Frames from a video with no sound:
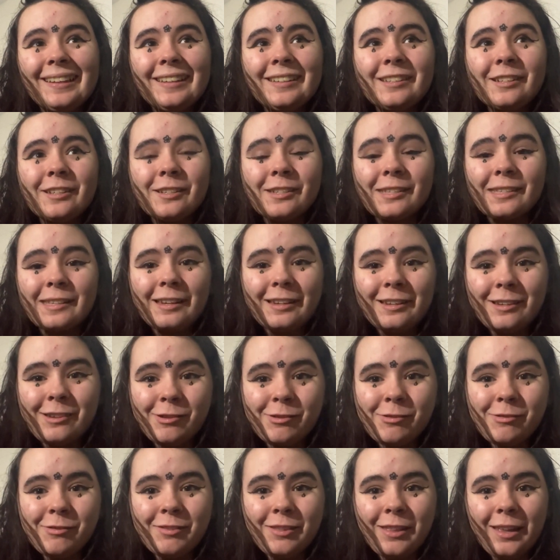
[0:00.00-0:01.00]
it is like,
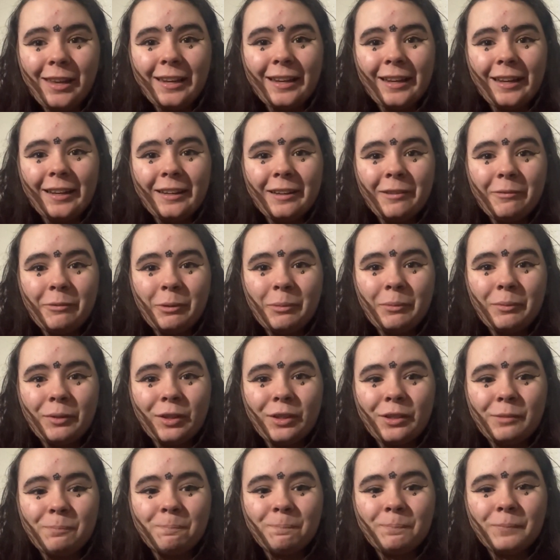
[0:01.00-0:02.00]
dude, like I never
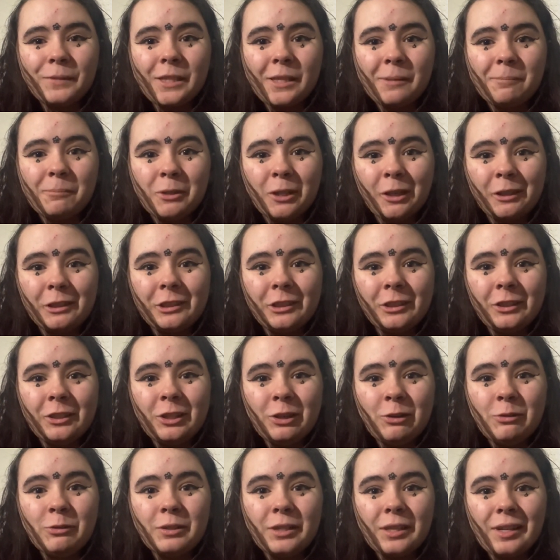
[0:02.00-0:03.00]
really subjected
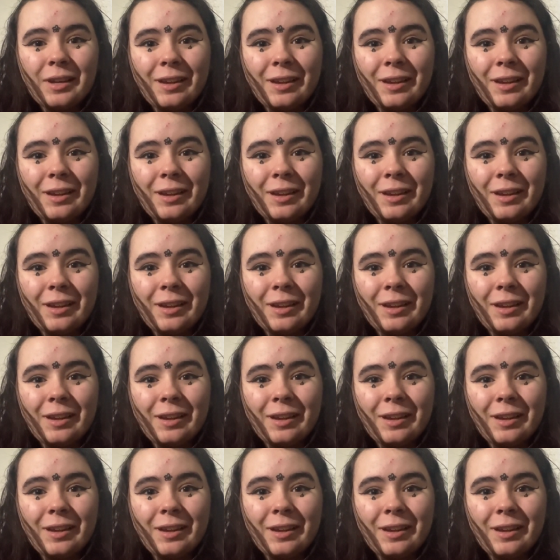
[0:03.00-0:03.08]
you to